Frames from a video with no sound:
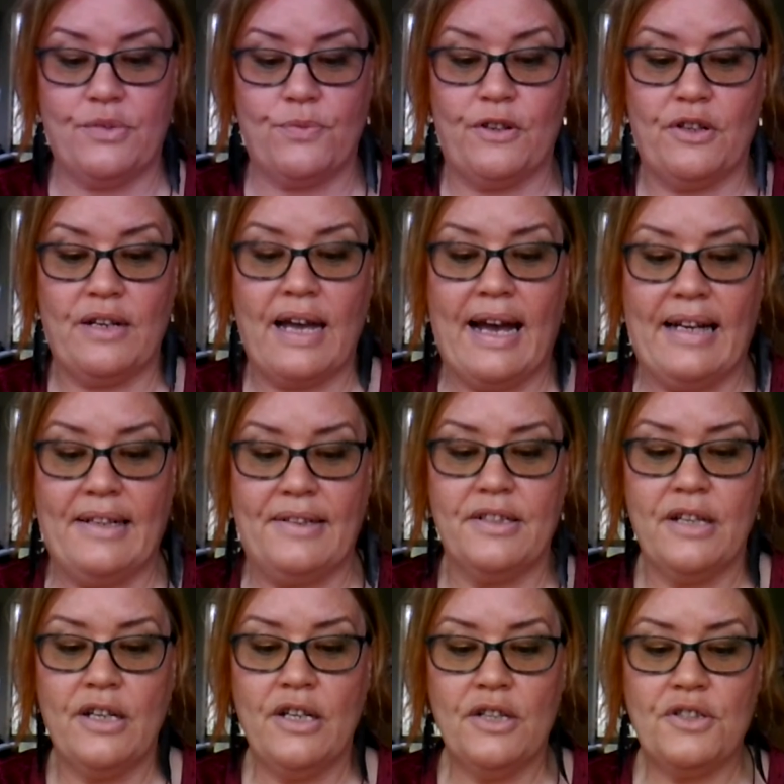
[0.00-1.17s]
It's very
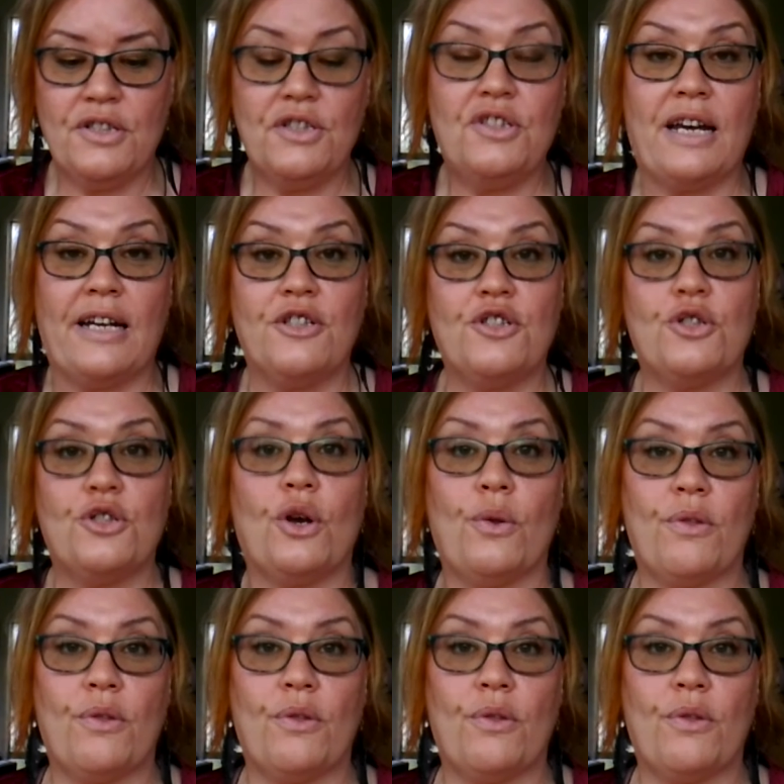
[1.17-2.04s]
hard to judge.